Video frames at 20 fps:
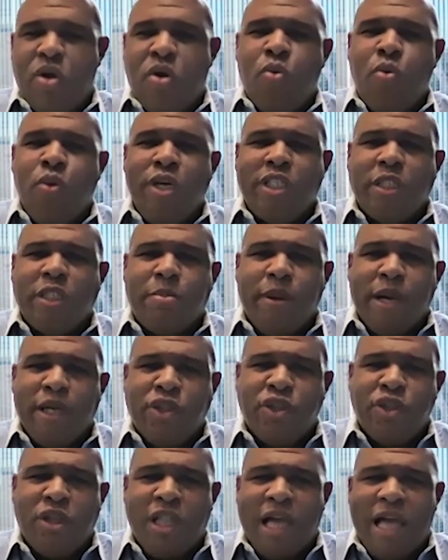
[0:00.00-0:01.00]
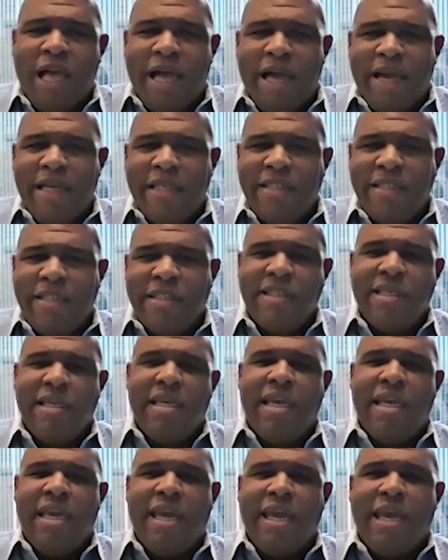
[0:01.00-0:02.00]
We specialize
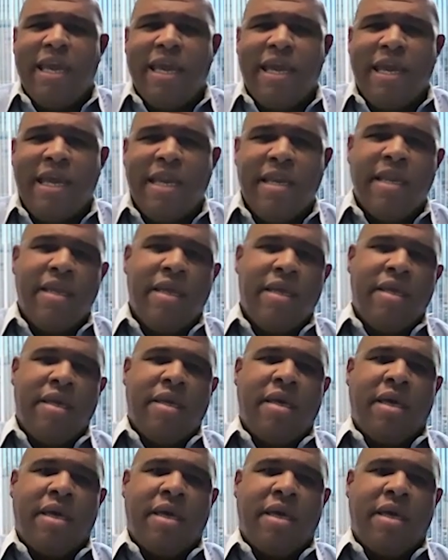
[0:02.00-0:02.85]
in